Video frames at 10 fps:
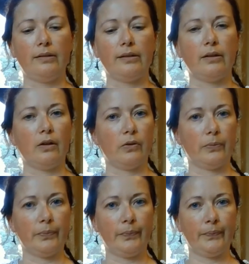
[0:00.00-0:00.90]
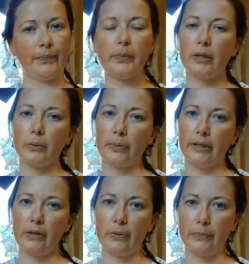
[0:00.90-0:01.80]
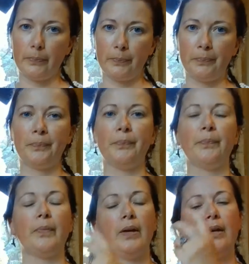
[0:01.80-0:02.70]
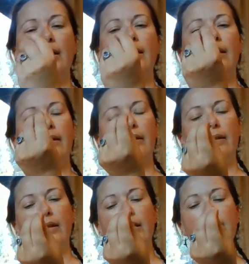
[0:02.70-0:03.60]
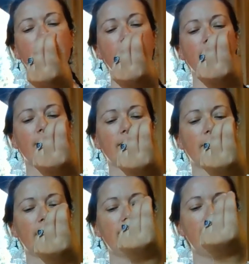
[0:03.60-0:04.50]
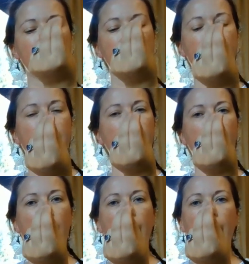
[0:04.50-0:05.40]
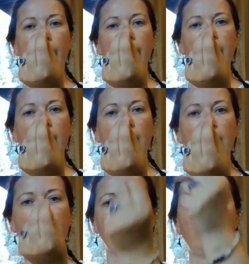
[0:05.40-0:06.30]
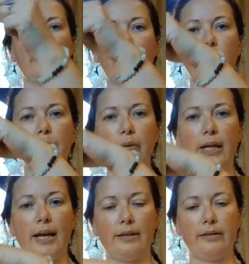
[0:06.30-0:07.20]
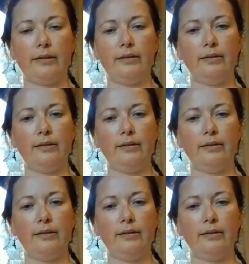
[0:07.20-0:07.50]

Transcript: So here we go. This is the seed of hope that we plant